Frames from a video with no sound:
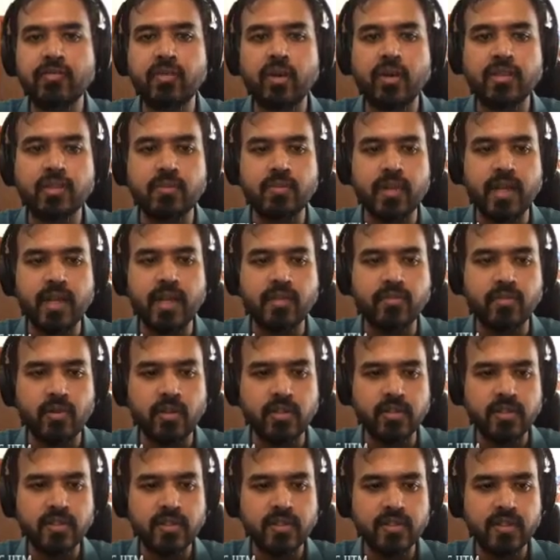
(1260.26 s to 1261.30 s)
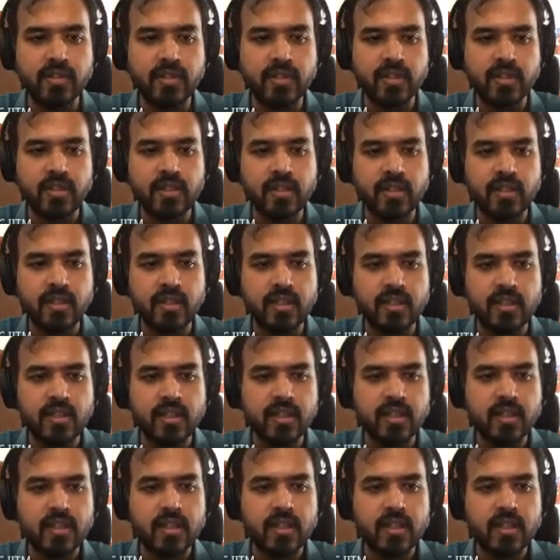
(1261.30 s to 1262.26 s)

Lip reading: this I constructor, right?